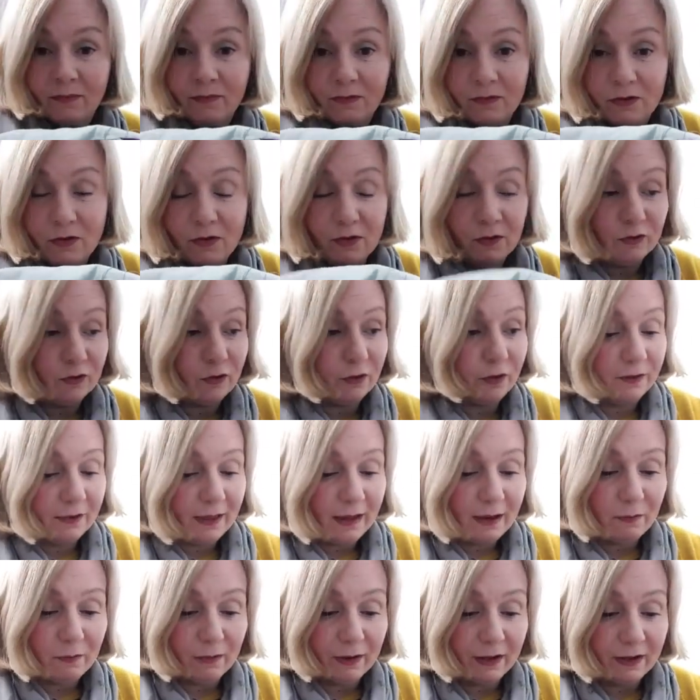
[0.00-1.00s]
you can do it
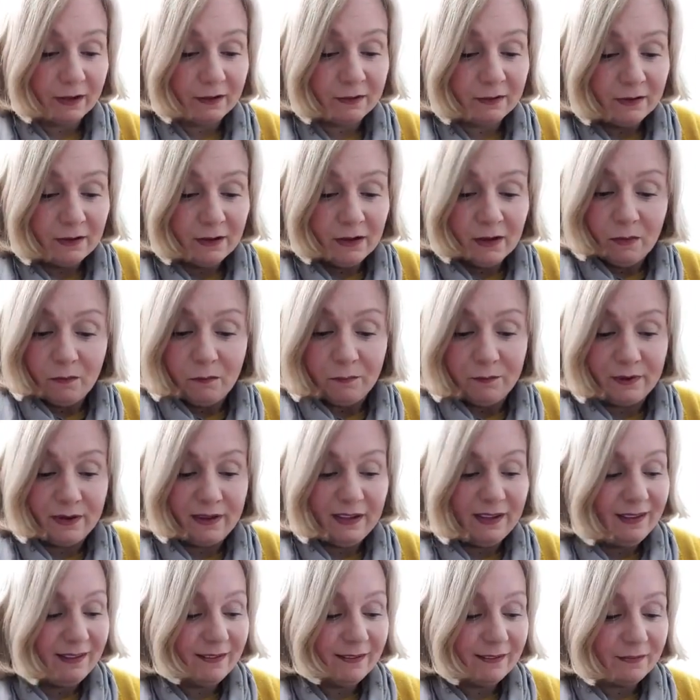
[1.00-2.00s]
that way. But
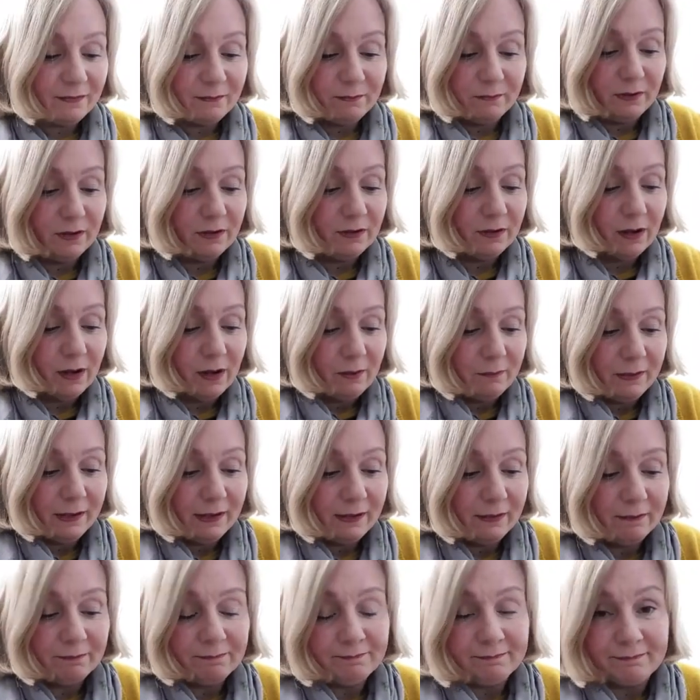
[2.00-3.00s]
it is, I
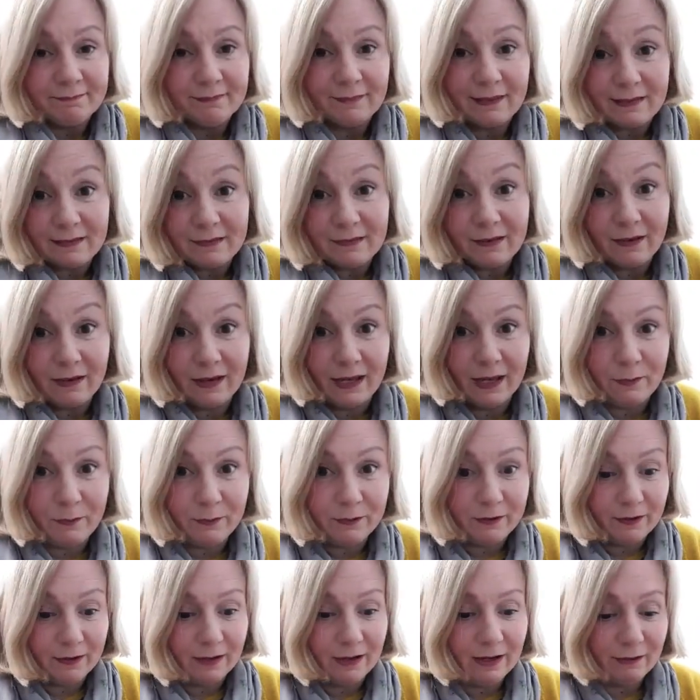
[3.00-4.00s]
mean, it's not like
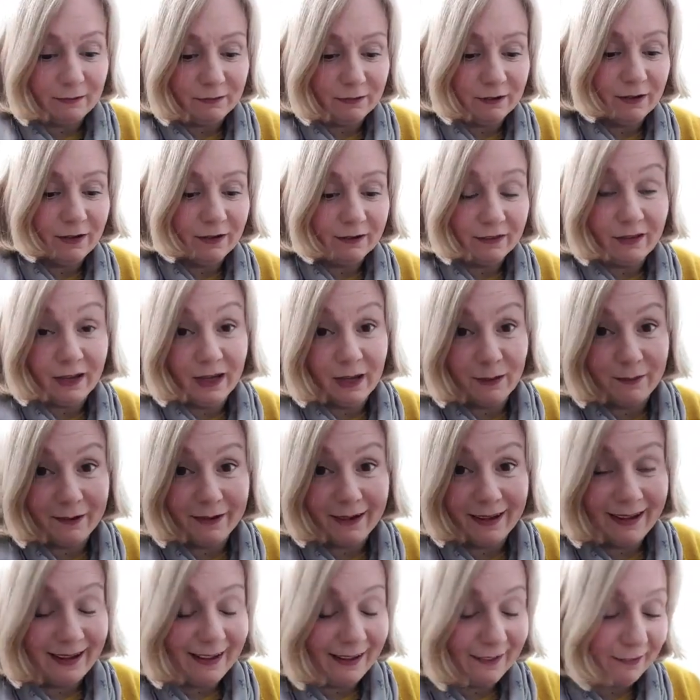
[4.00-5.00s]
we don't have a lot of time on
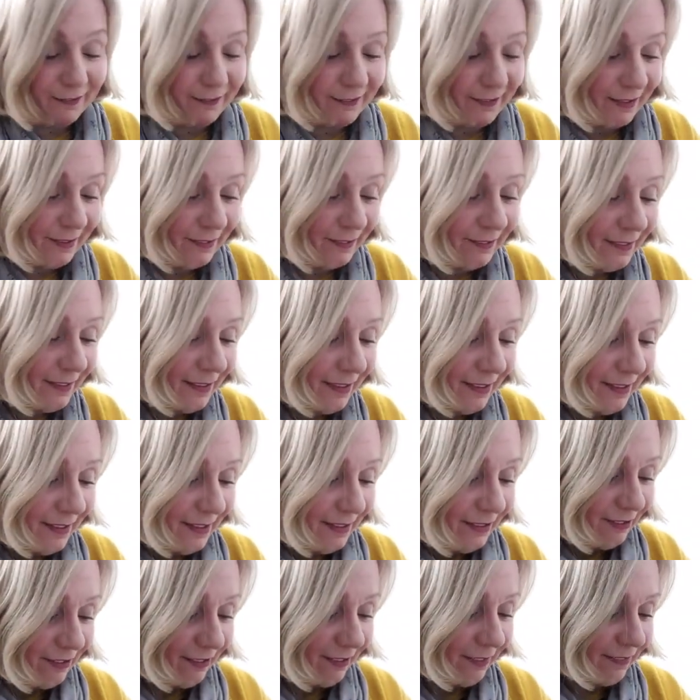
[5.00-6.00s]
our hands now.
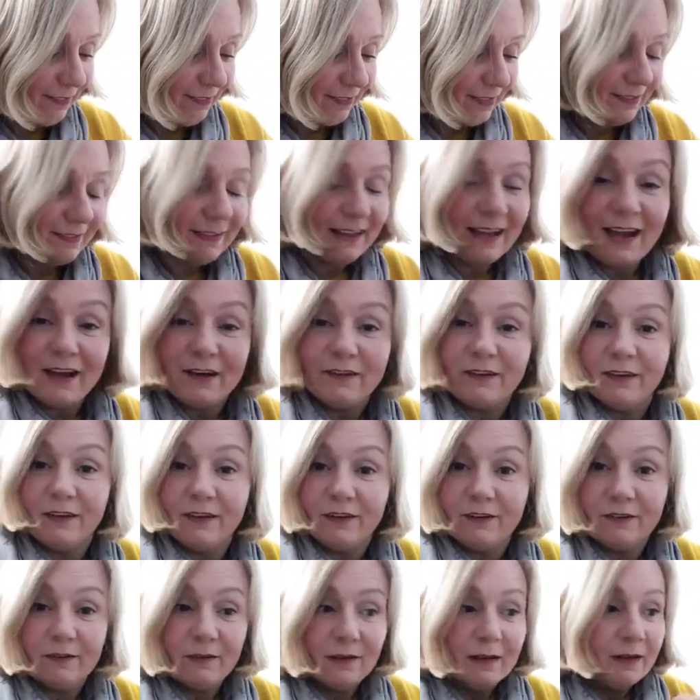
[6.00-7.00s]
Just sit down
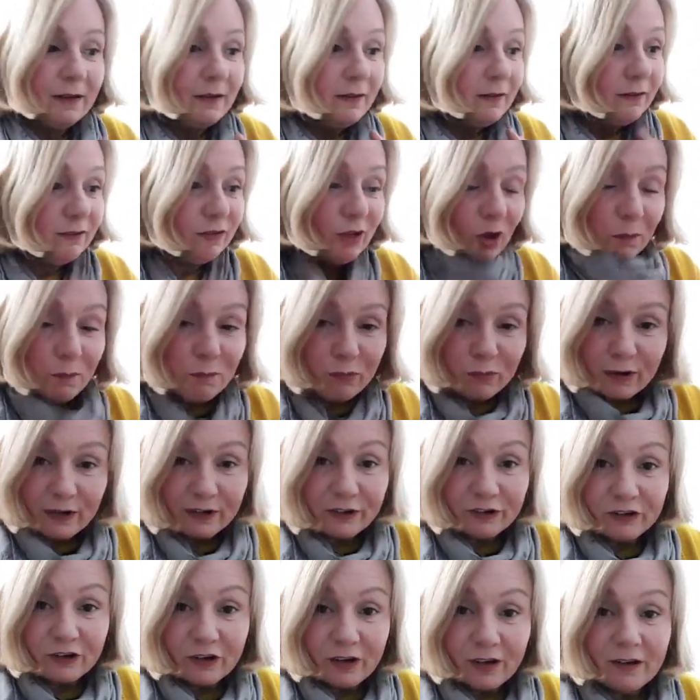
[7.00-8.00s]
and no
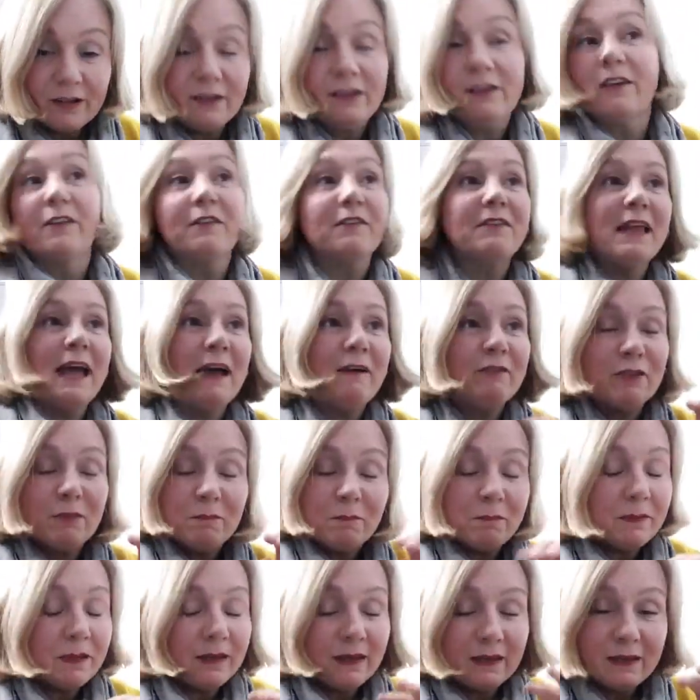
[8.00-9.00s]
pressure. It doesn't have to
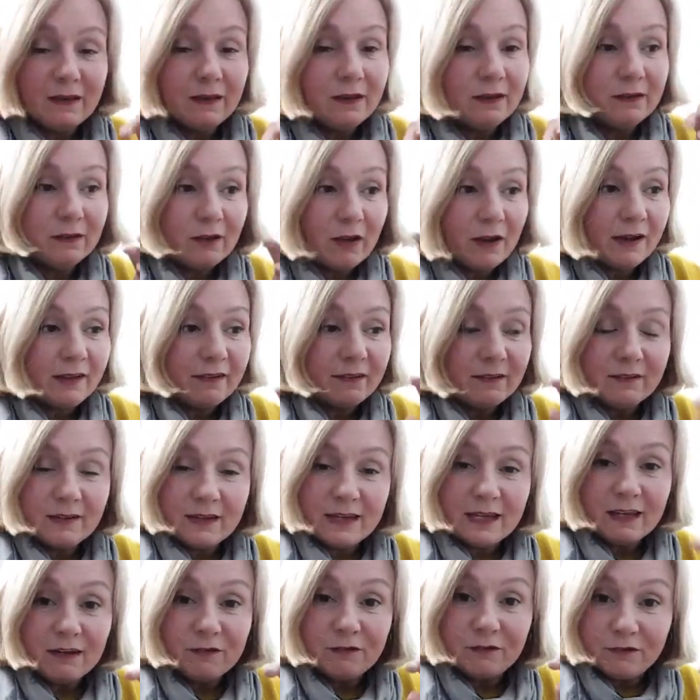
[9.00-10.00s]
be a nice,
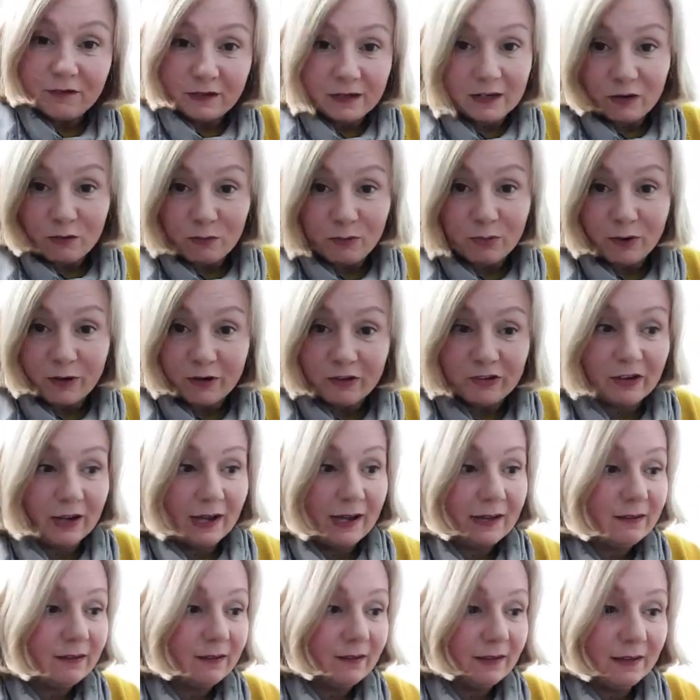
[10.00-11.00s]
neat, finished
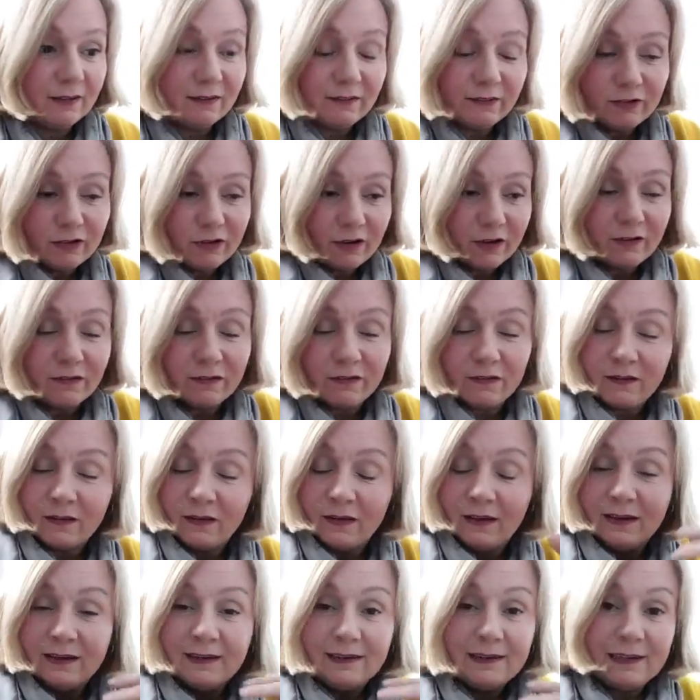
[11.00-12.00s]
project. It's just
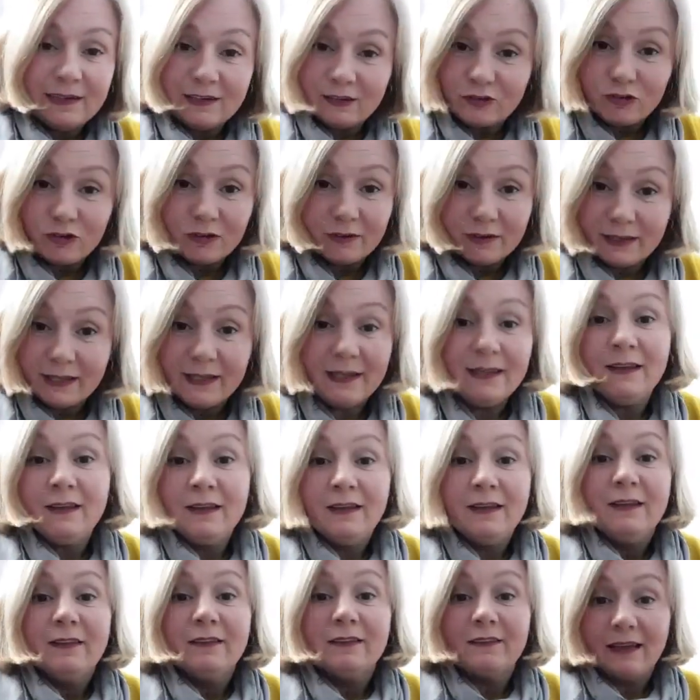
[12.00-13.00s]
literally
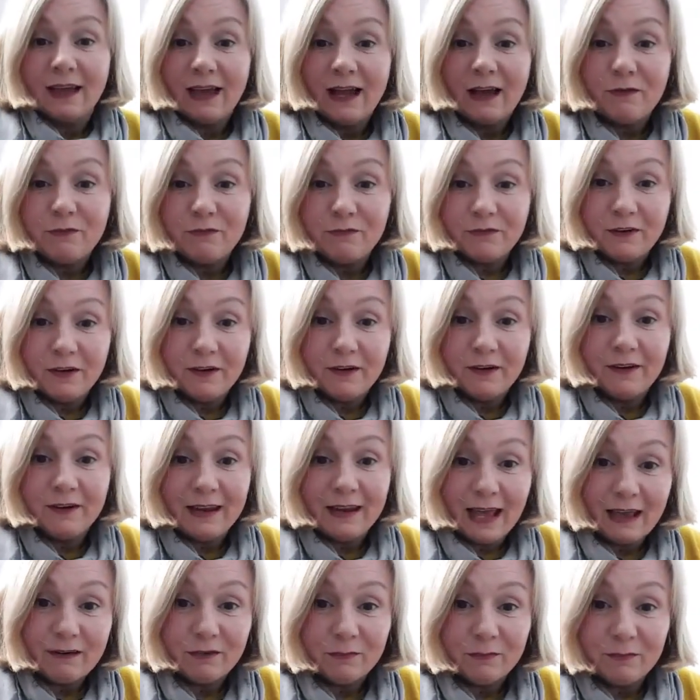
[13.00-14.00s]
to have fun and
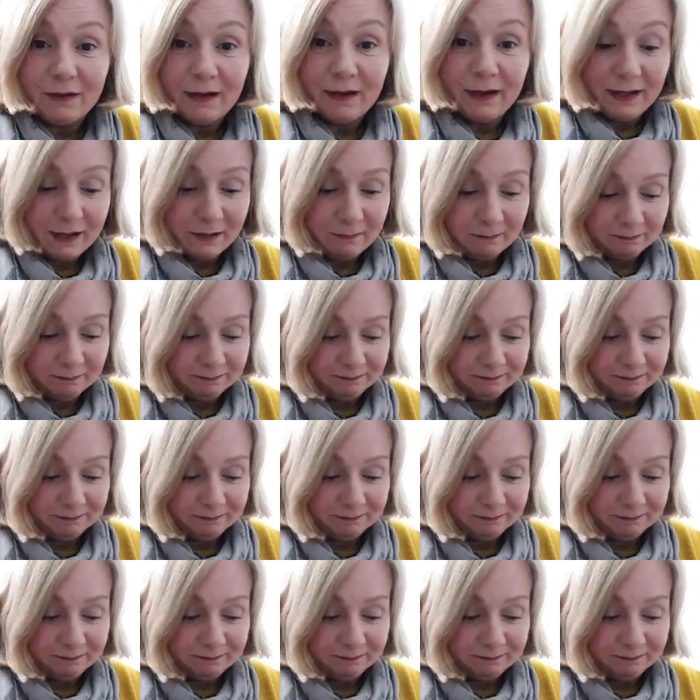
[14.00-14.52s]
have a play.